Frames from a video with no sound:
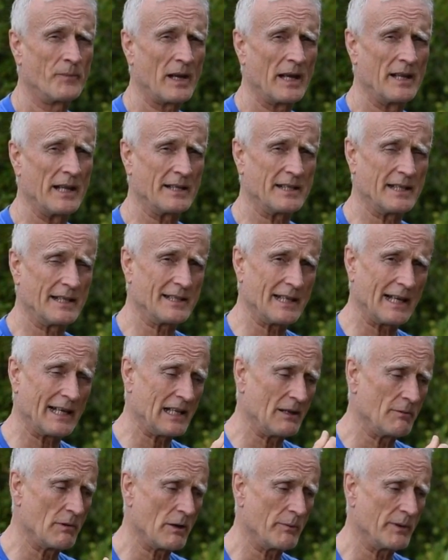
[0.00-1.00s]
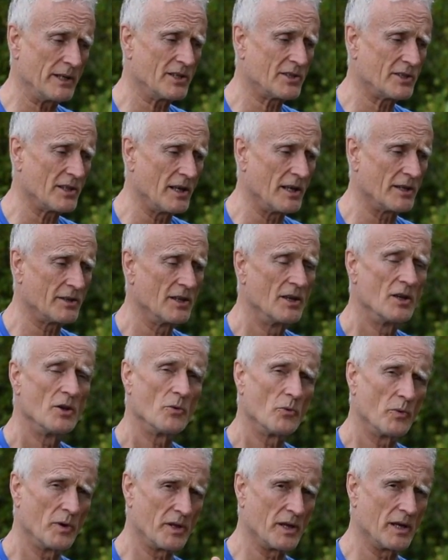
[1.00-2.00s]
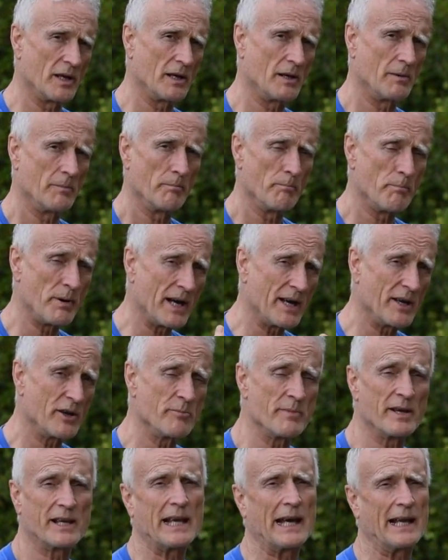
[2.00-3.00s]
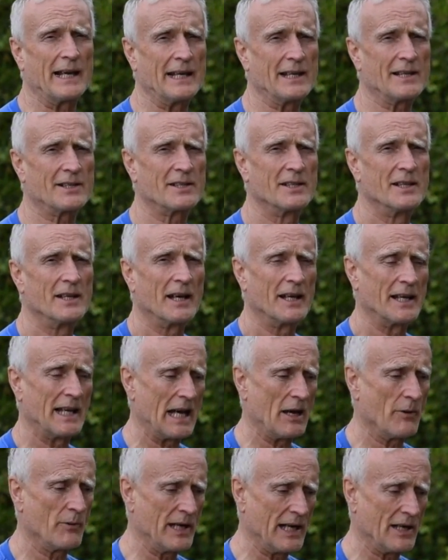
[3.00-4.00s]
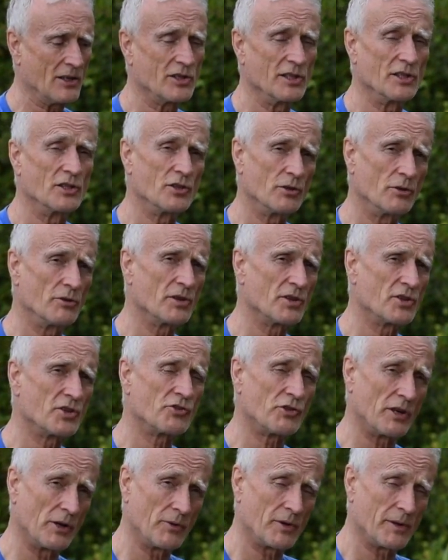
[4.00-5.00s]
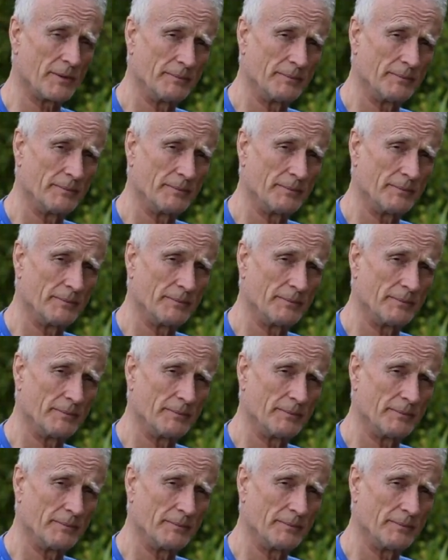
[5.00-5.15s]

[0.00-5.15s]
And that's exactly where we start with our biomechanics and how we actually do the stroke.